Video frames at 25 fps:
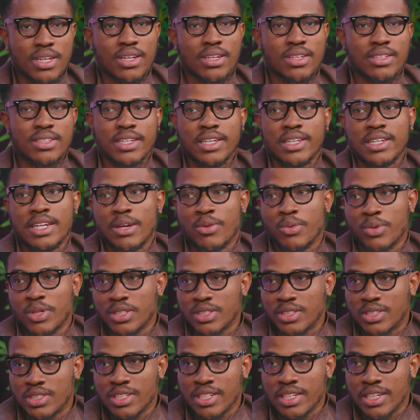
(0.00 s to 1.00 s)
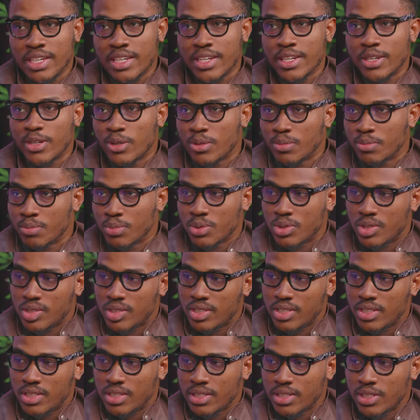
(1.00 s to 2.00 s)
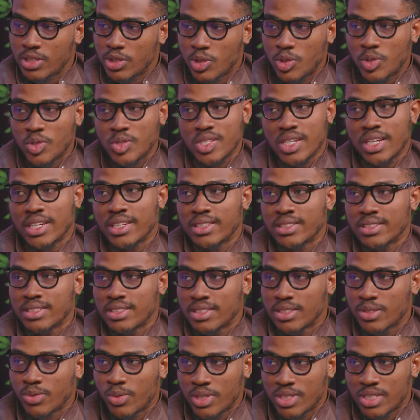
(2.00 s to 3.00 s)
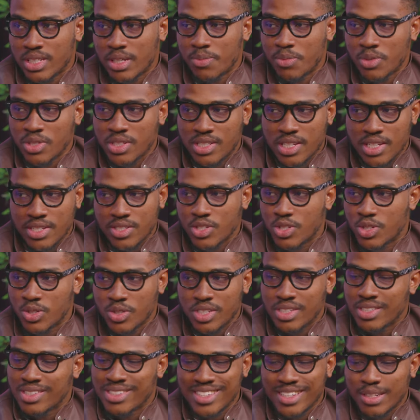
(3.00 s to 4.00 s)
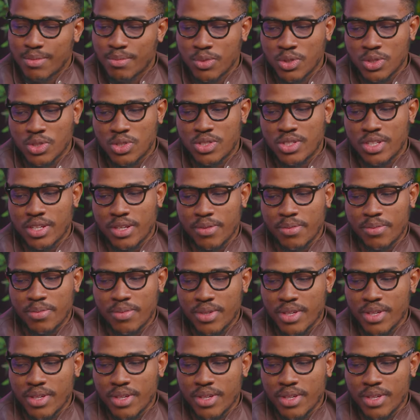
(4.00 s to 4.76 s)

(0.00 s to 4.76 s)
Then I went to the income boosting course and WhatsApp monetization, didn't take much time.